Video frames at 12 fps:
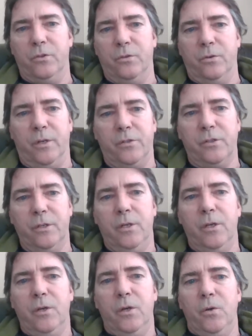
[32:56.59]
to us.
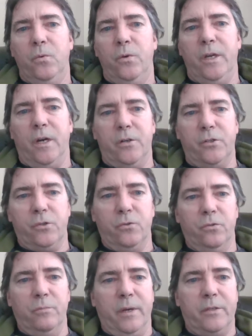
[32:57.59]
We are
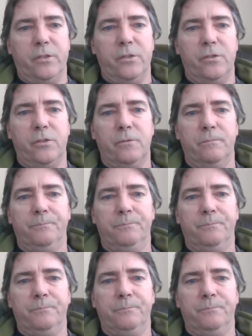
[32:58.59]
school buses.